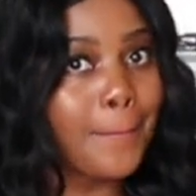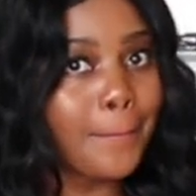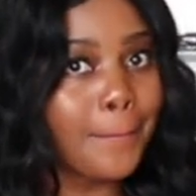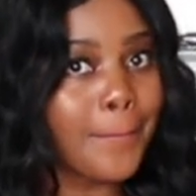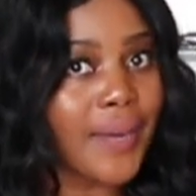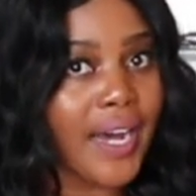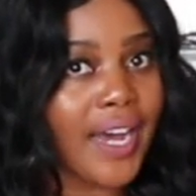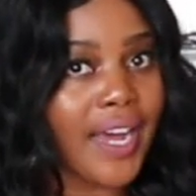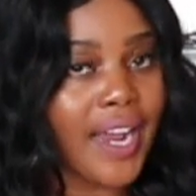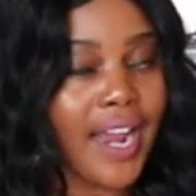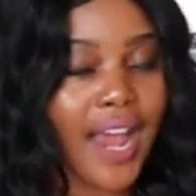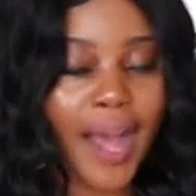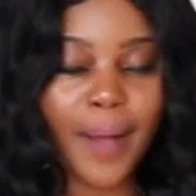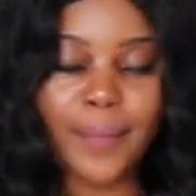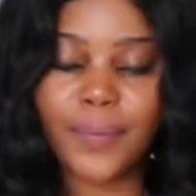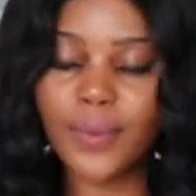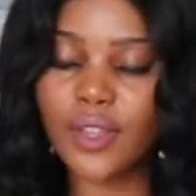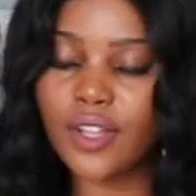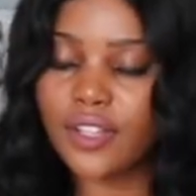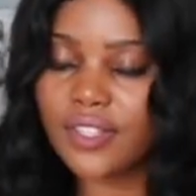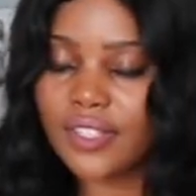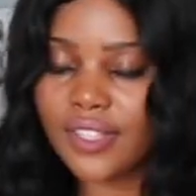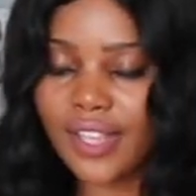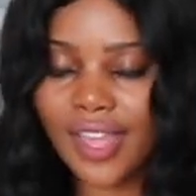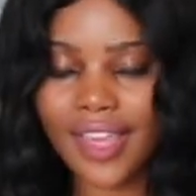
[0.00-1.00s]
But I'm
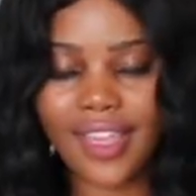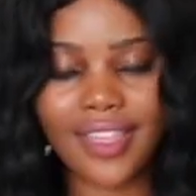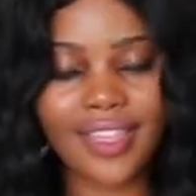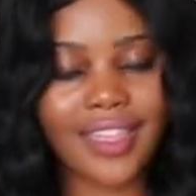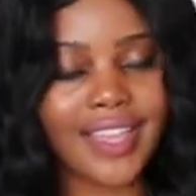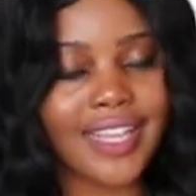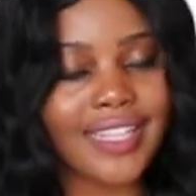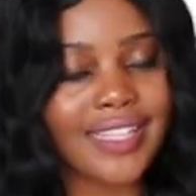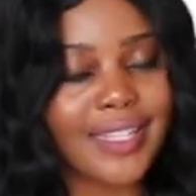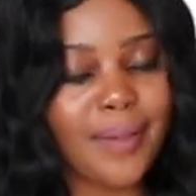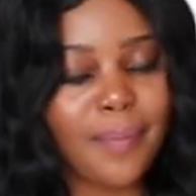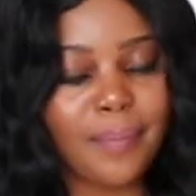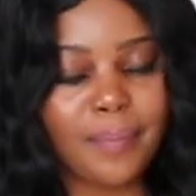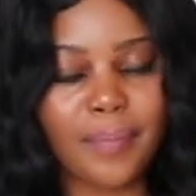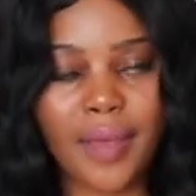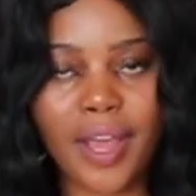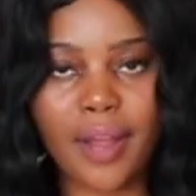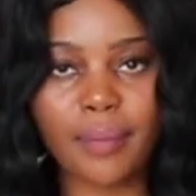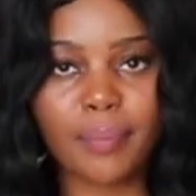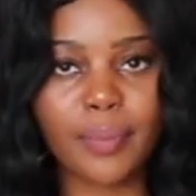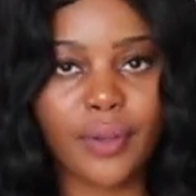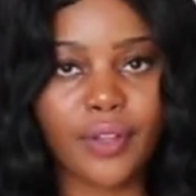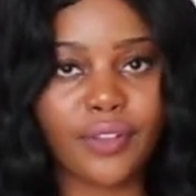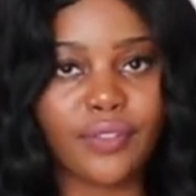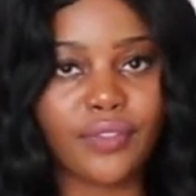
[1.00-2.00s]
not saying it's a
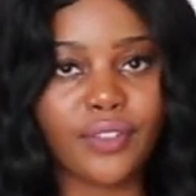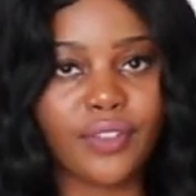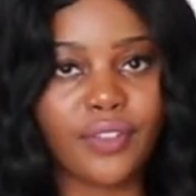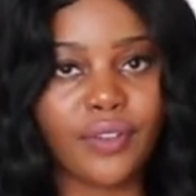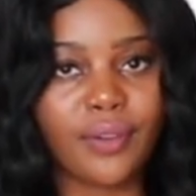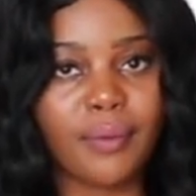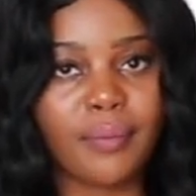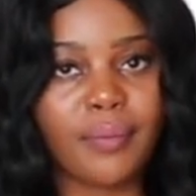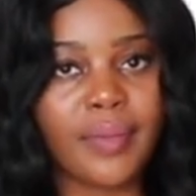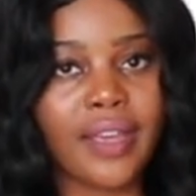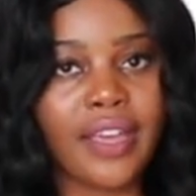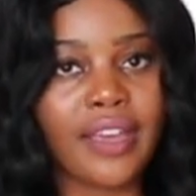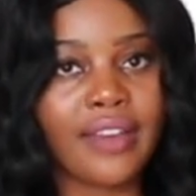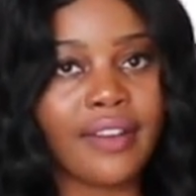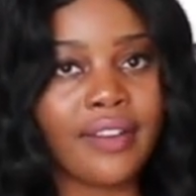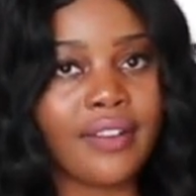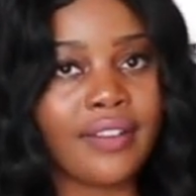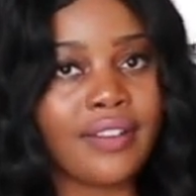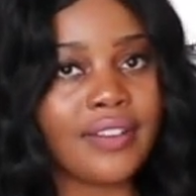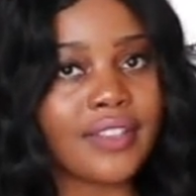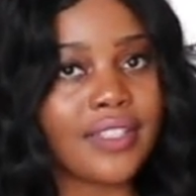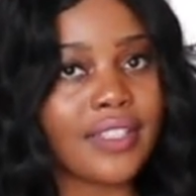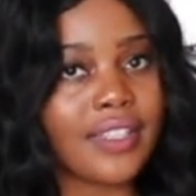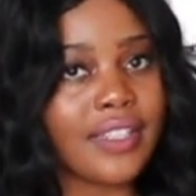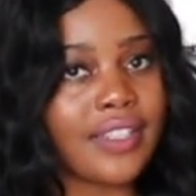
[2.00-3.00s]
bad perfume.
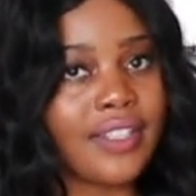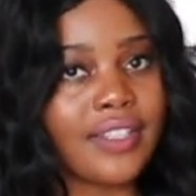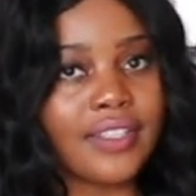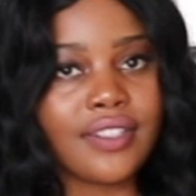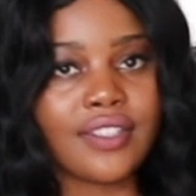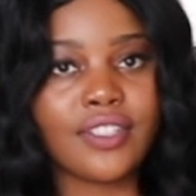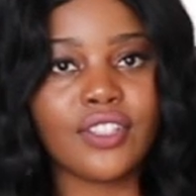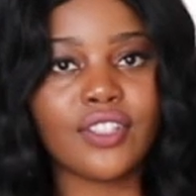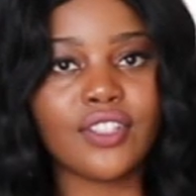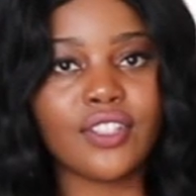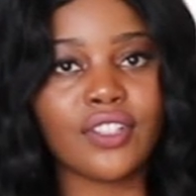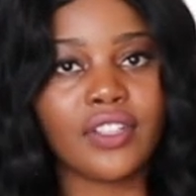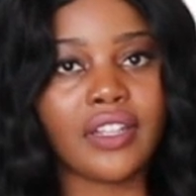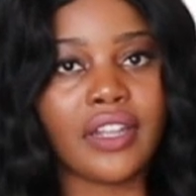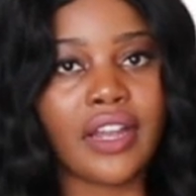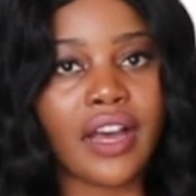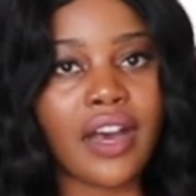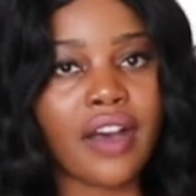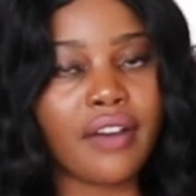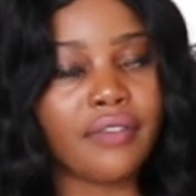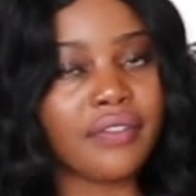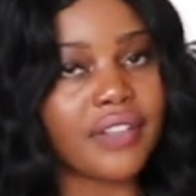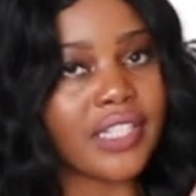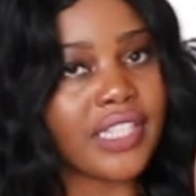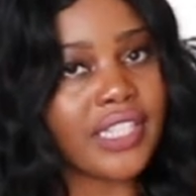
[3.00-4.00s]
It's easy to
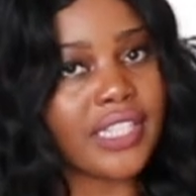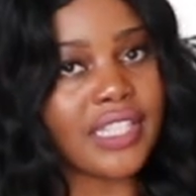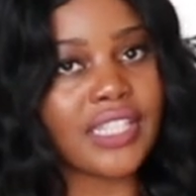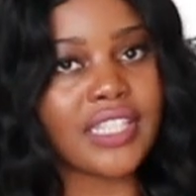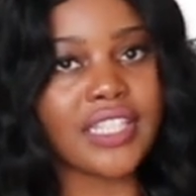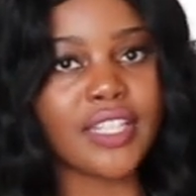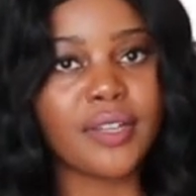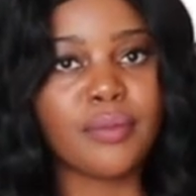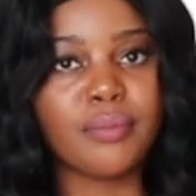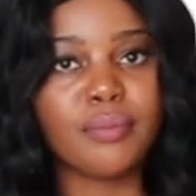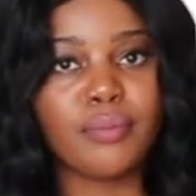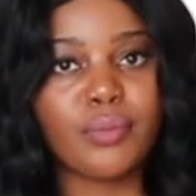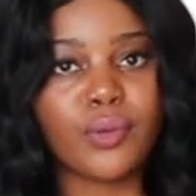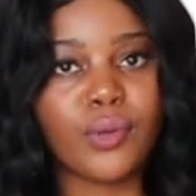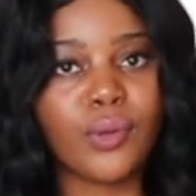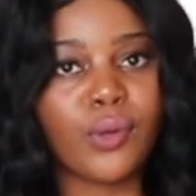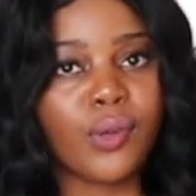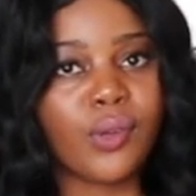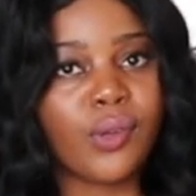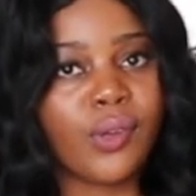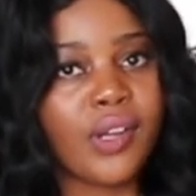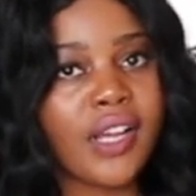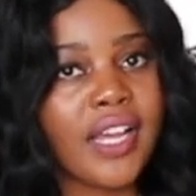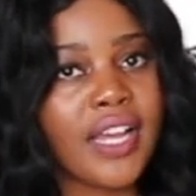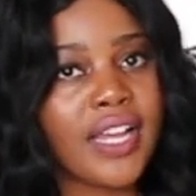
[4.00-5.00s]
love, it's
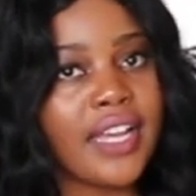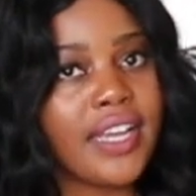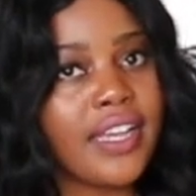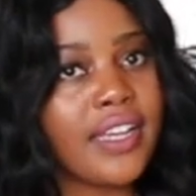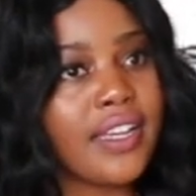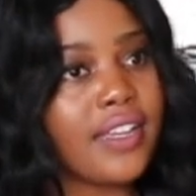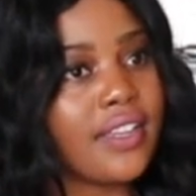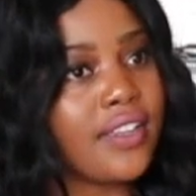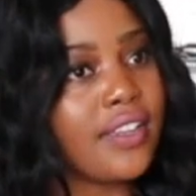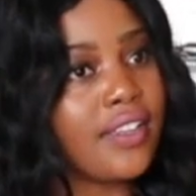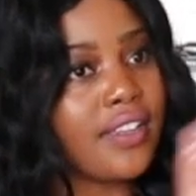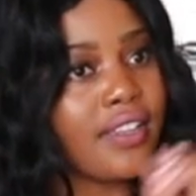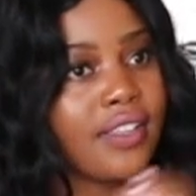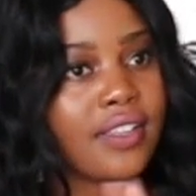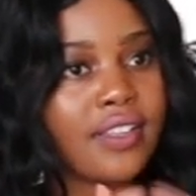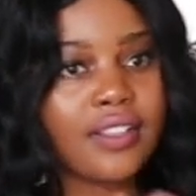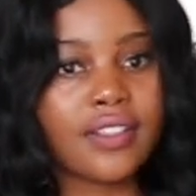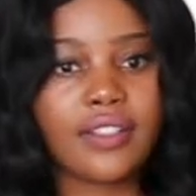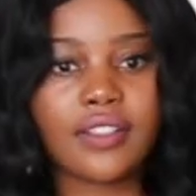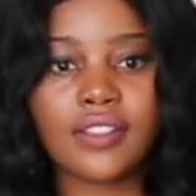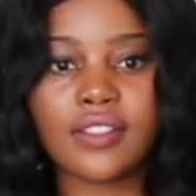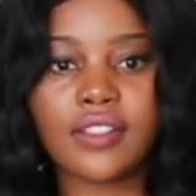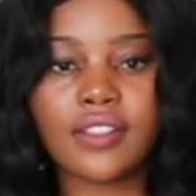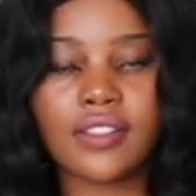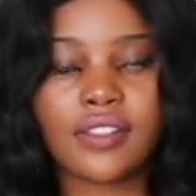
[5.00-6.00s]
simple,
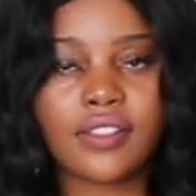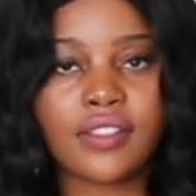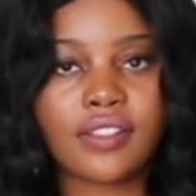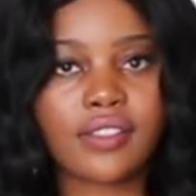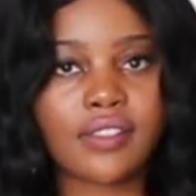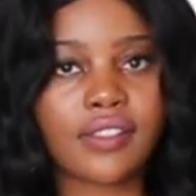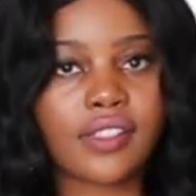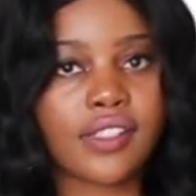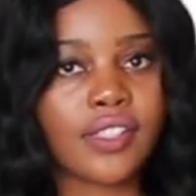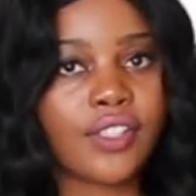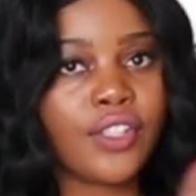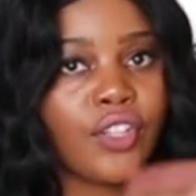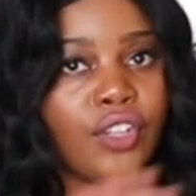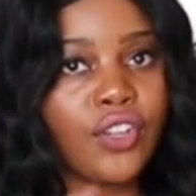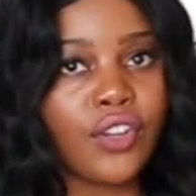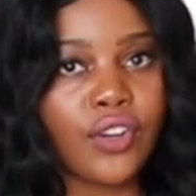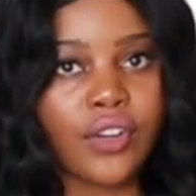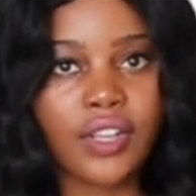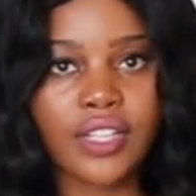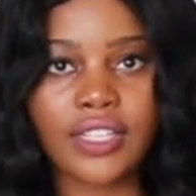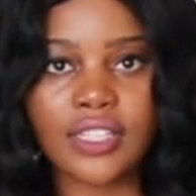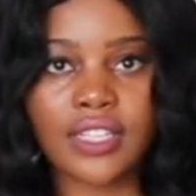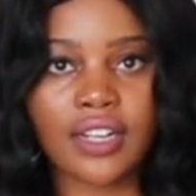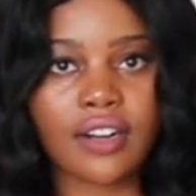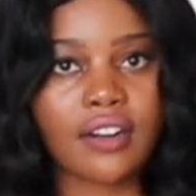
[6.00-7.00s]
it's, you know,
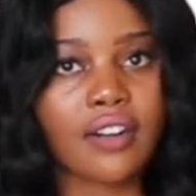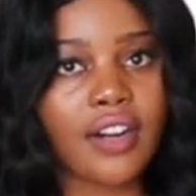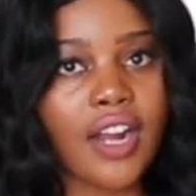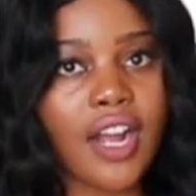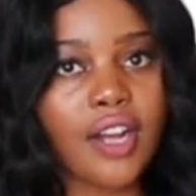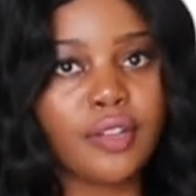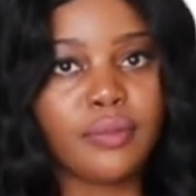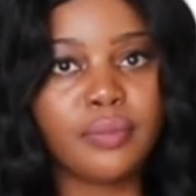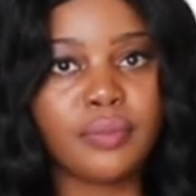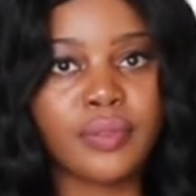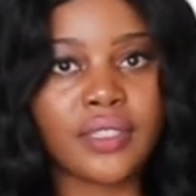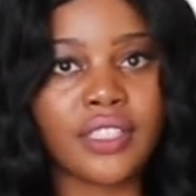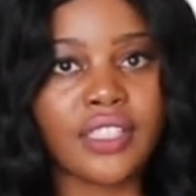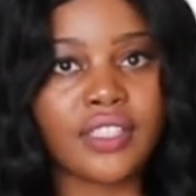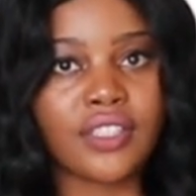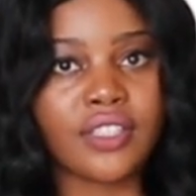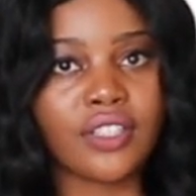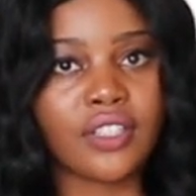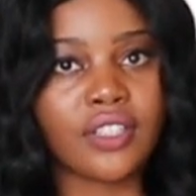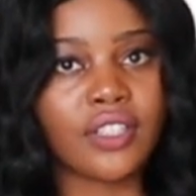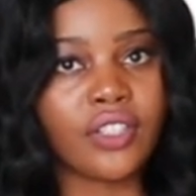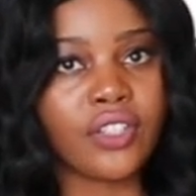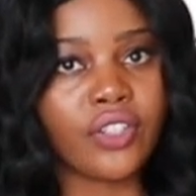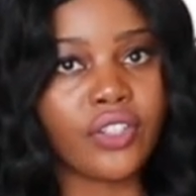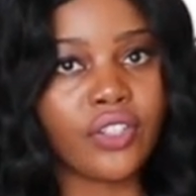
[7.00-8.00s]
it's a crowd
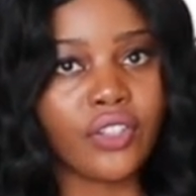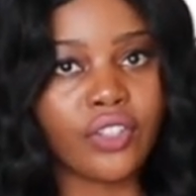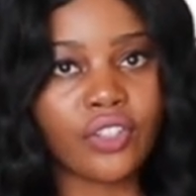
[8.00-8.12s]
pleaser.